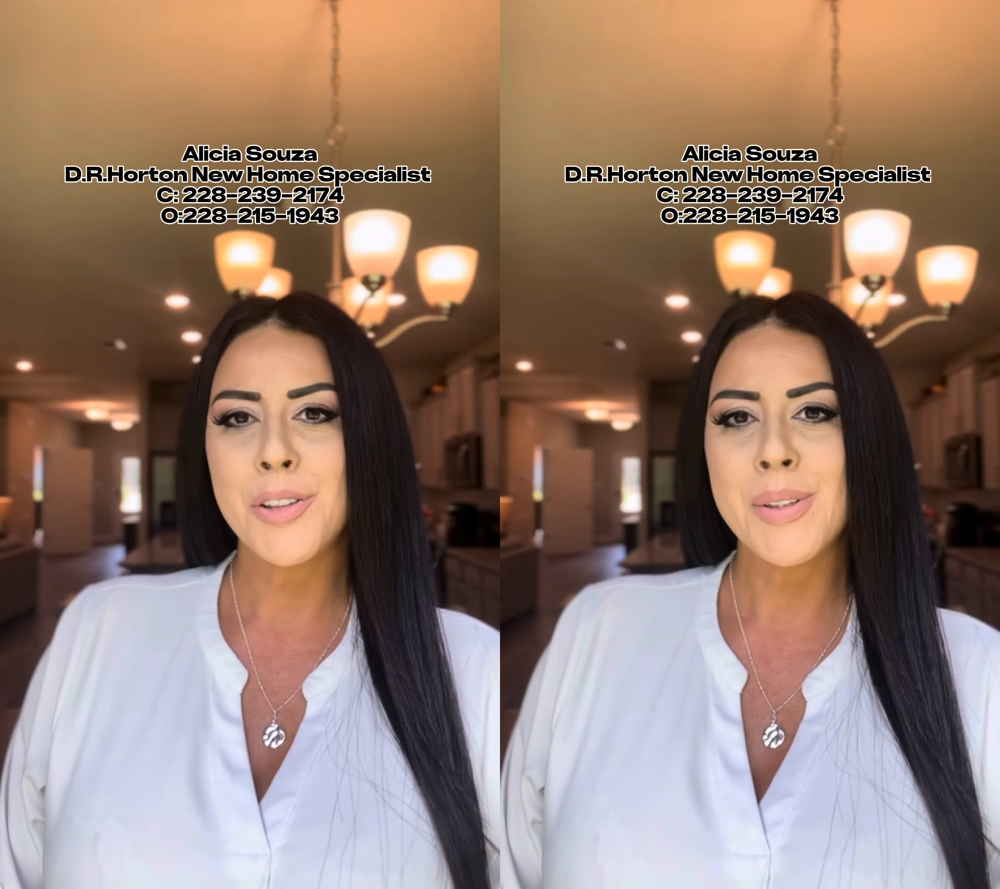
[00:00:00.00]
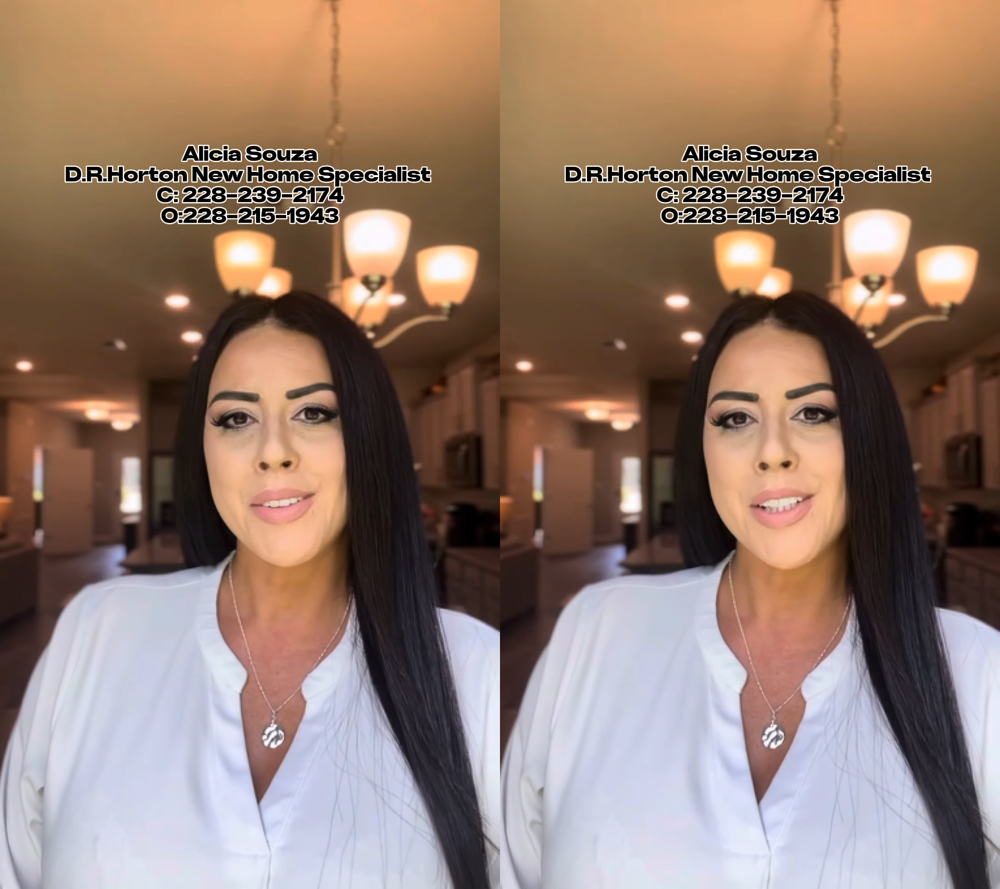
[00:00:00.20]

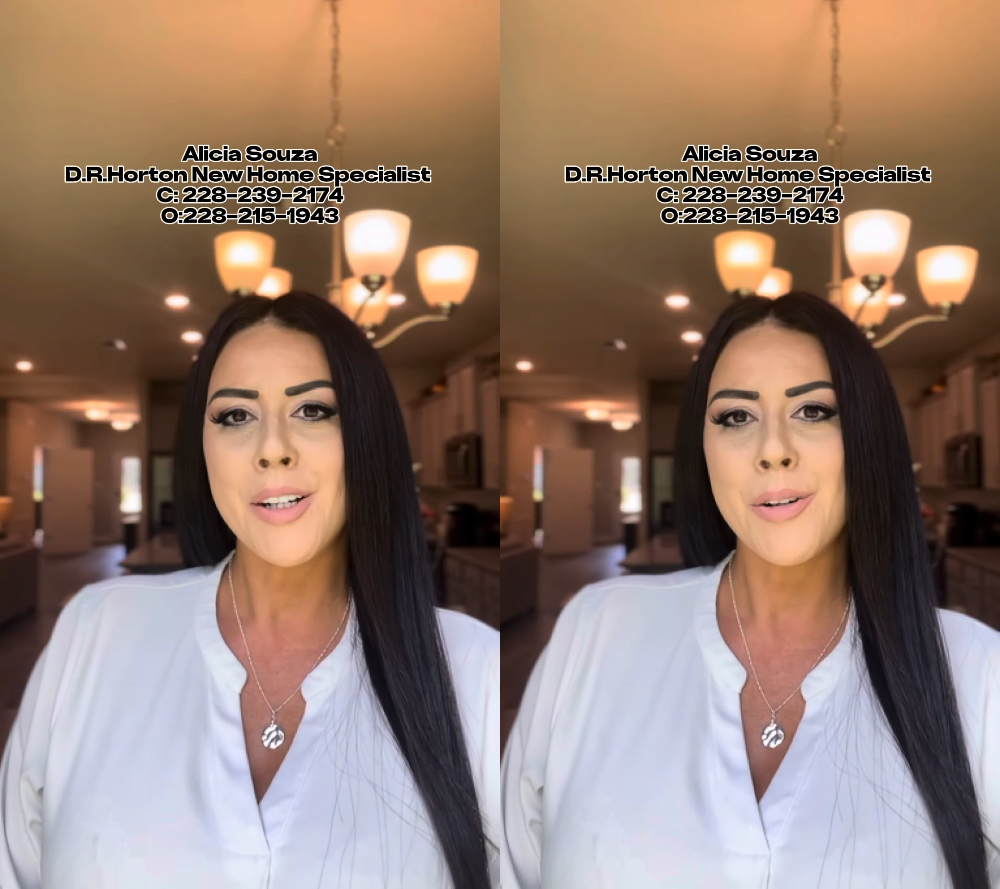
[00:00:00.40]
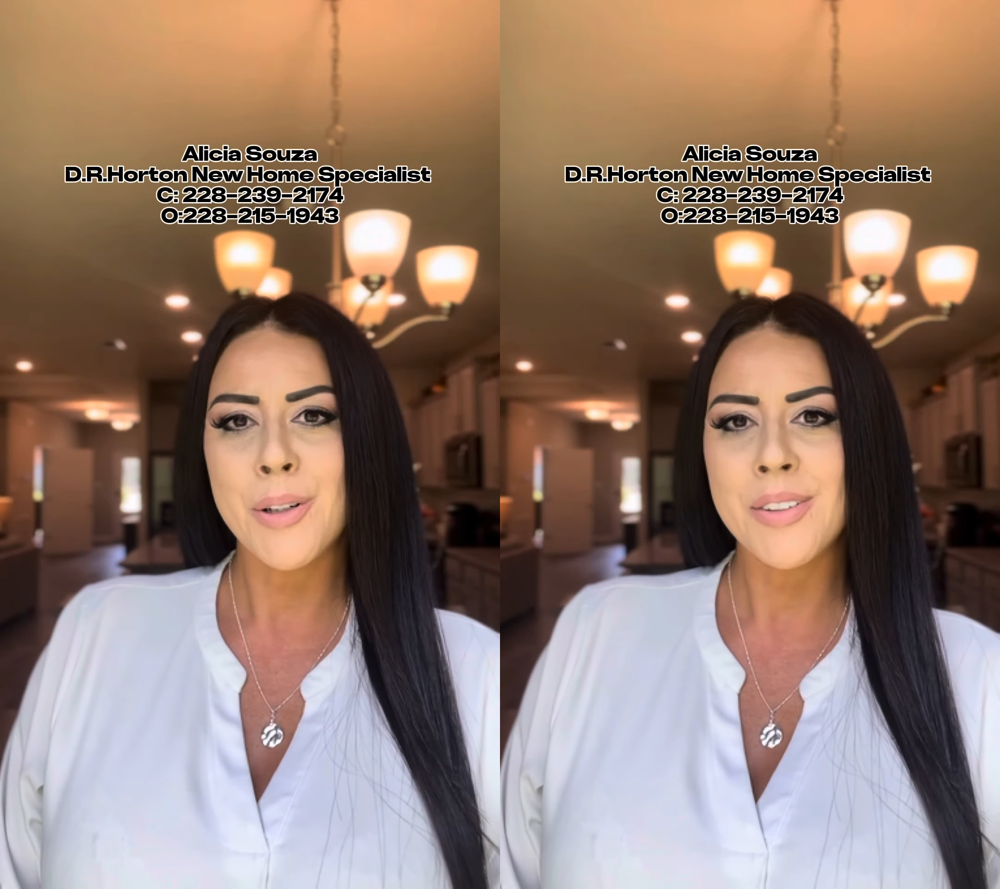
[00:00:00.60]
with
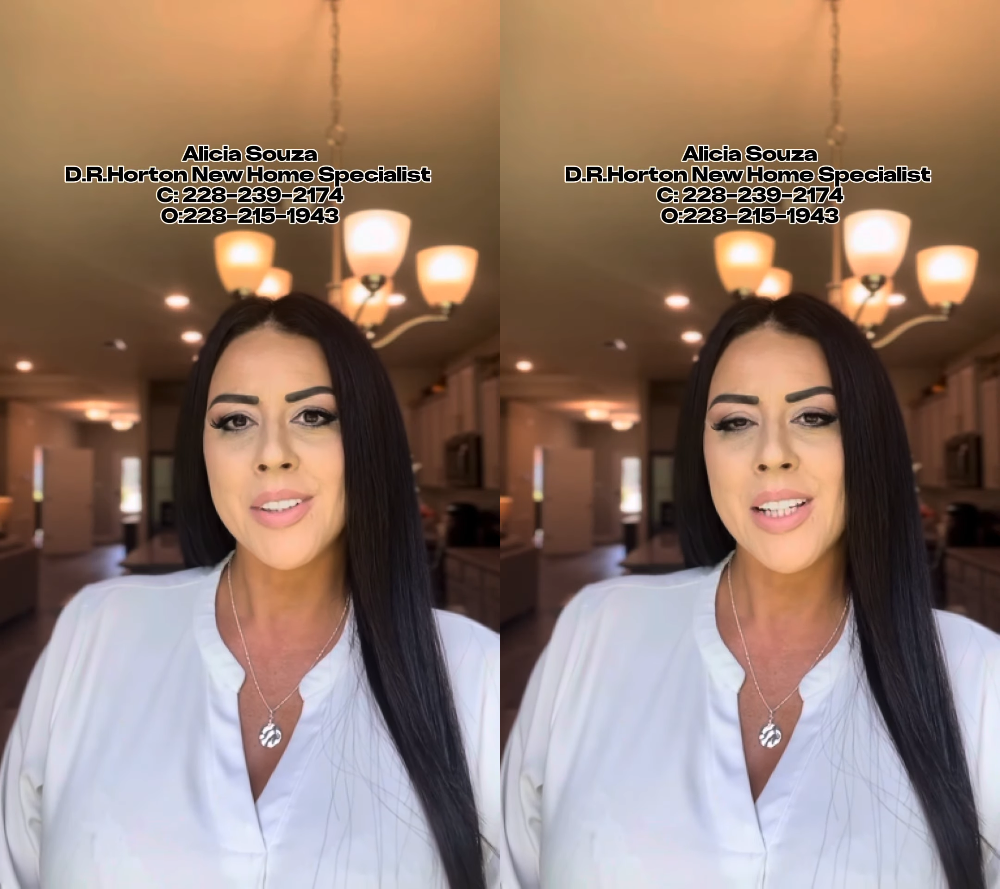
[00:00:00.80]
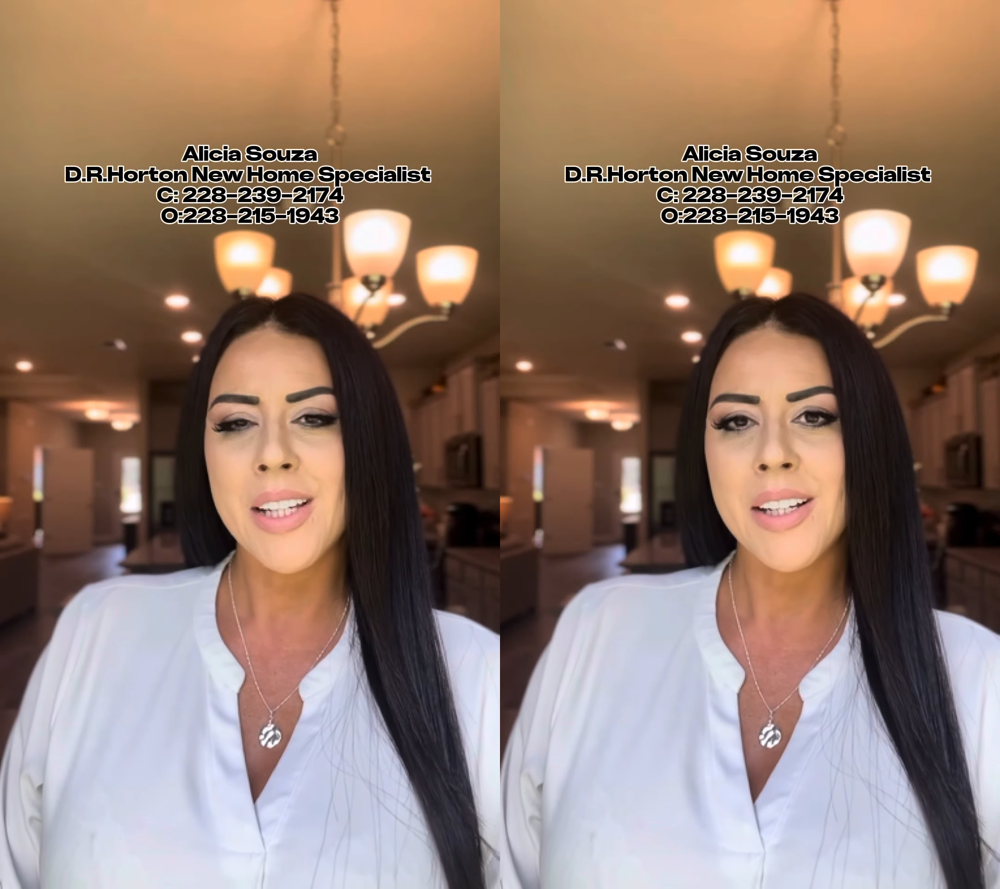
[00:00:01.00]
DR
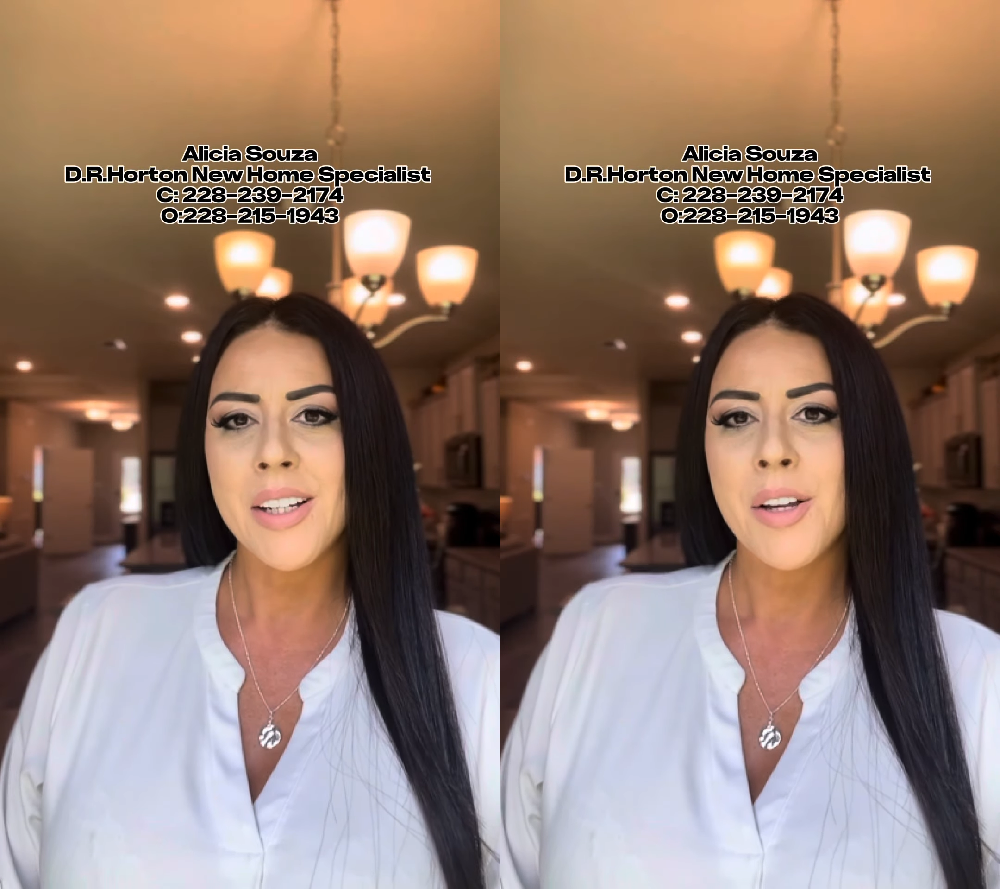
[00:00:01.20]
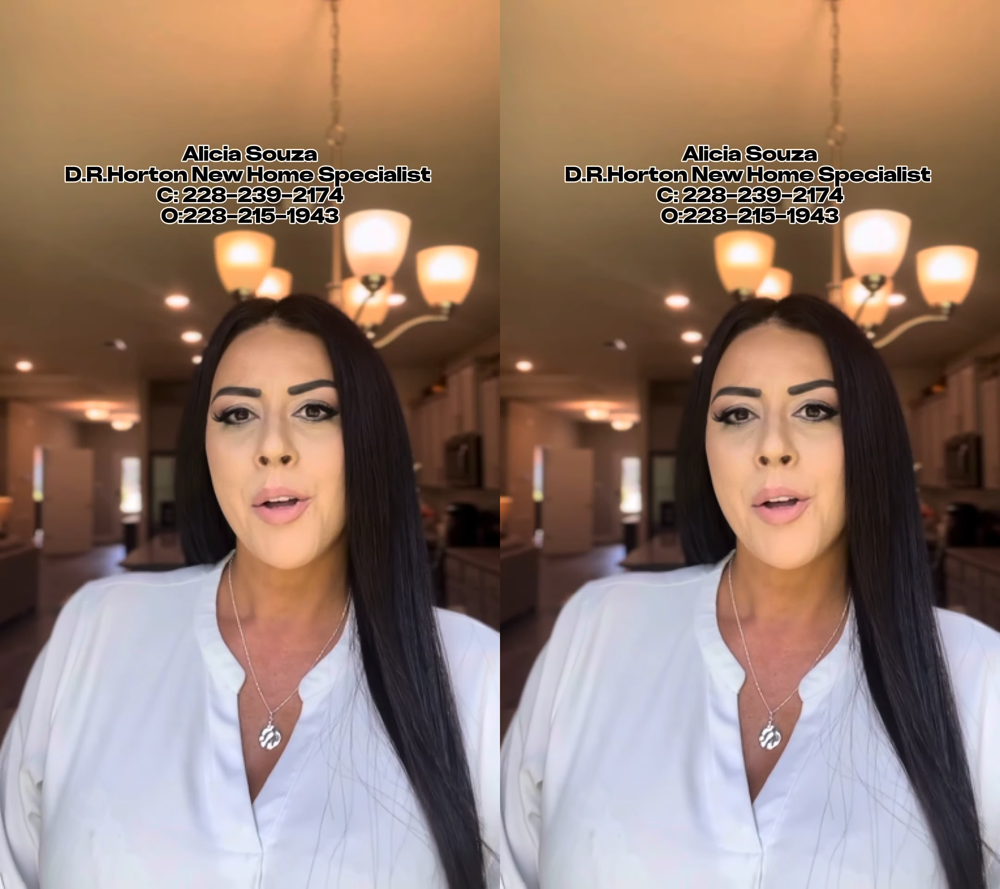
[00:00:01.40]
Horton here.